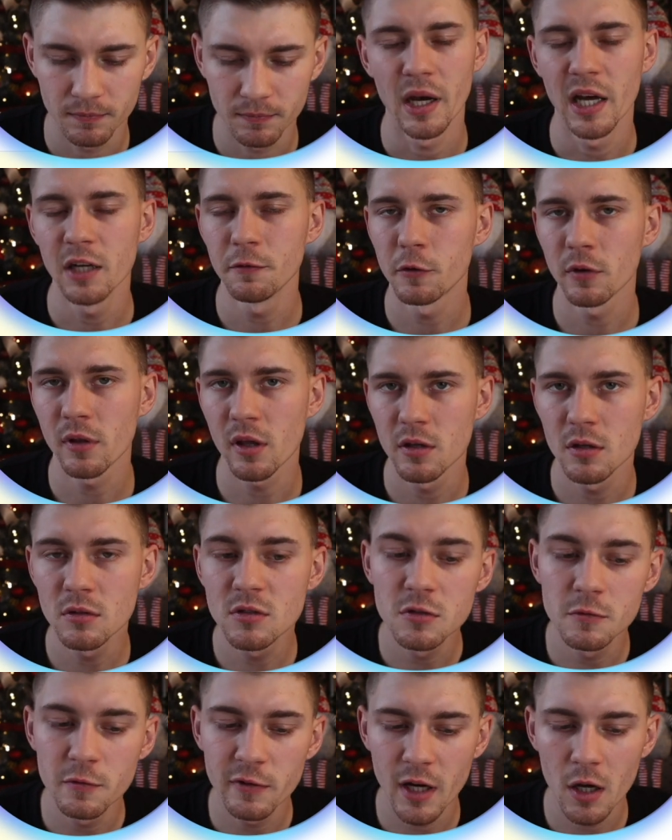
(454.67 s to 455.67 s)
And for the
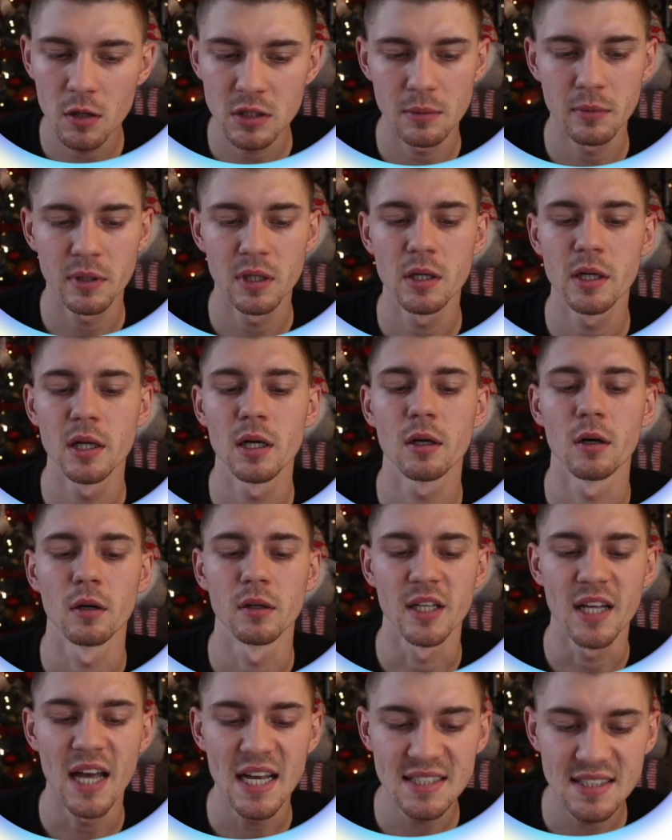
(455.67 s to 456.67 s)
YouTube videos, I'm going to click
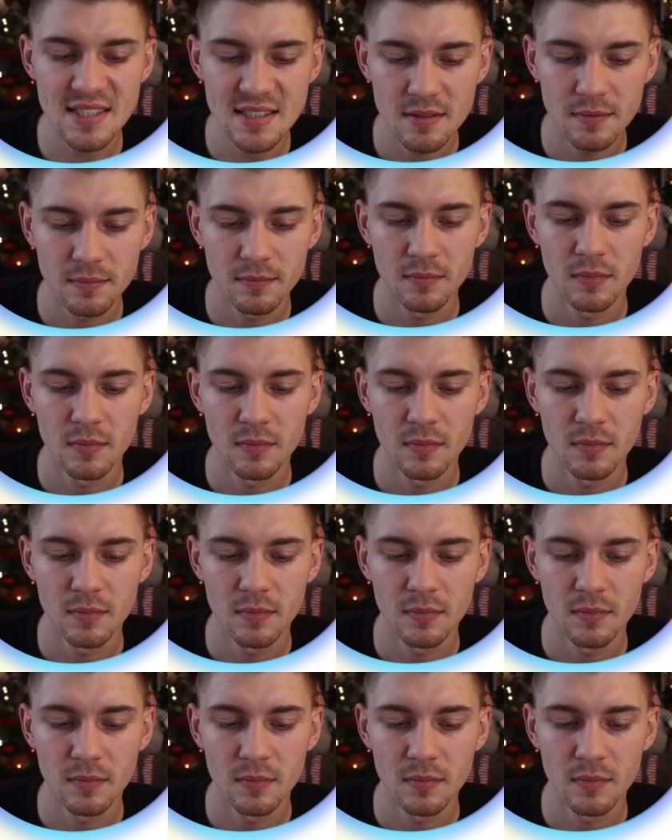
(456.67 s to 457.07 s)
on yes,